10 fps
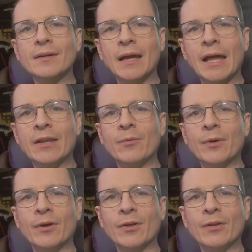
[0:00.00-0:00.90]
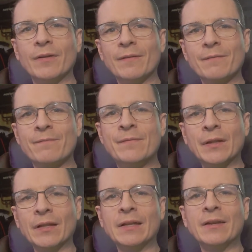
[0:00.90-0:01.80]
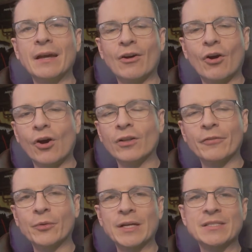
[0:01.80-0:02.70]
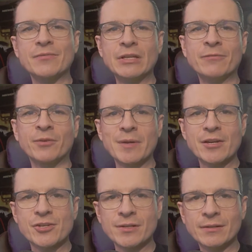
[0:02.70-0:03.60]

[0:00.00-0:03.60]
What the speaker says: and it will fill in all of the rest of the information.